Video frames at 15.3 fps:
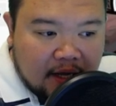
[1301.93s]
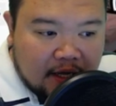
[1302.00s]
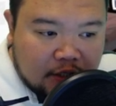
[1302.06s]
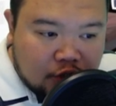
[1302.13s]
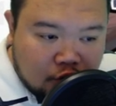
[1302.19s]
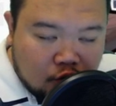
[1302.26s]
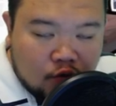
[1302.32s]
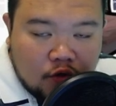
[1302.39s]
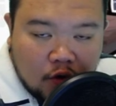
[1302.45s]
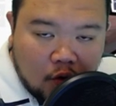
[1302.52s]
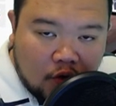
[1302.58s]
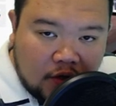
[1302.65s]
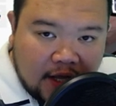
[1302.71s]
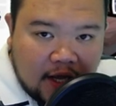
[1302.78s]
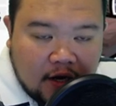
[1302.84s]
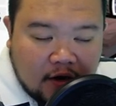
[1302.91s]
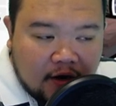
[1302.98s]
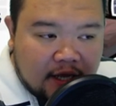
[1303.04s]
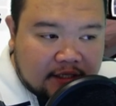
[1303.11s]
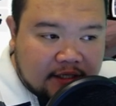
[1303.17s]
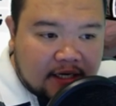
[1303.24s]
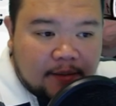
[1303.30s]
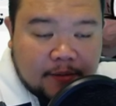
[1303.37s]
but sooner or
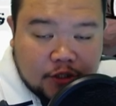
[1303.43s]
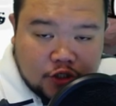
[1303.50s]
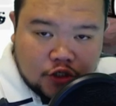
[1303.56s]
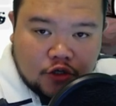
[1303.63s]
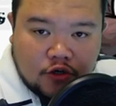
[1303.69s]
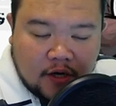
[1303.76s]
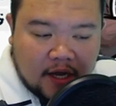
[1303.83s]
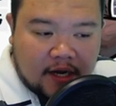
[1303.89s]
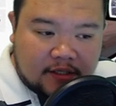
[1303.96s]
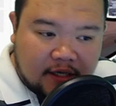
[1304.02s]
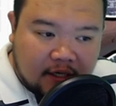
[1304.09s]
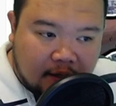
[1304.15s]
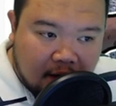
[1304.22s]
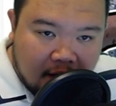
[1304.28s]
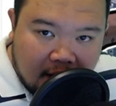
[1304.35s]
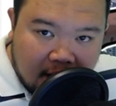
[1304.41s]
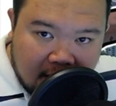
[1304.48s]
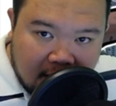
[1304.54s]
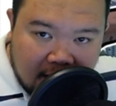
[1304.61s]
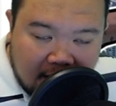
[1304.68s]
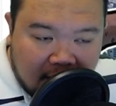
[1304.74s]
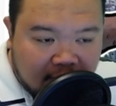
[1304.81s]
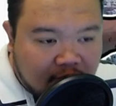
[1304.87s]
later it's going to mature and it's going to
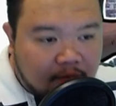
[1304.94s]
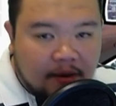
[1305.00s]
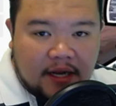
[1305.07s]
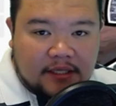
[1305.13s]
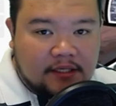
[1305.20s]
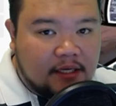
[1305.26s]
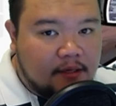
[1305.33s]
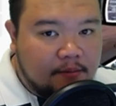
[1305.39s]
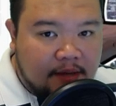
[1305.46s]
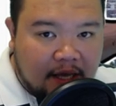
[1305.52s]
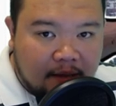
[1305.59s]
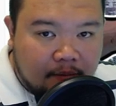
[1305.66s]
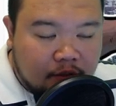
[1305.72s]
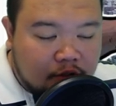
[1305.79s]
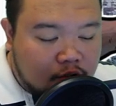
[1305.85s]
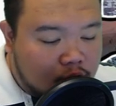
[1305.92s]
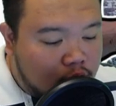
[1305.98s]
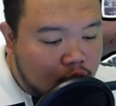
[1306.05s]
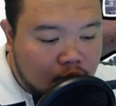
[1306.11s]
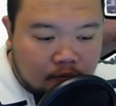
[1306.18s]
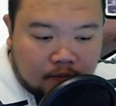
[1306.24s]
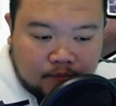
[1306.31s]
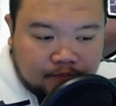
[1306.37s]
everybody's going to be
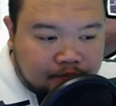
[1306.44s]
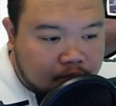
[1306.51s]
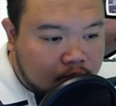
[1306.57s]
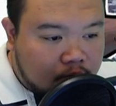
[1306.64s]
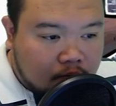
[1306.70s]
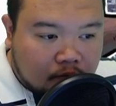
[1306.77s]
able to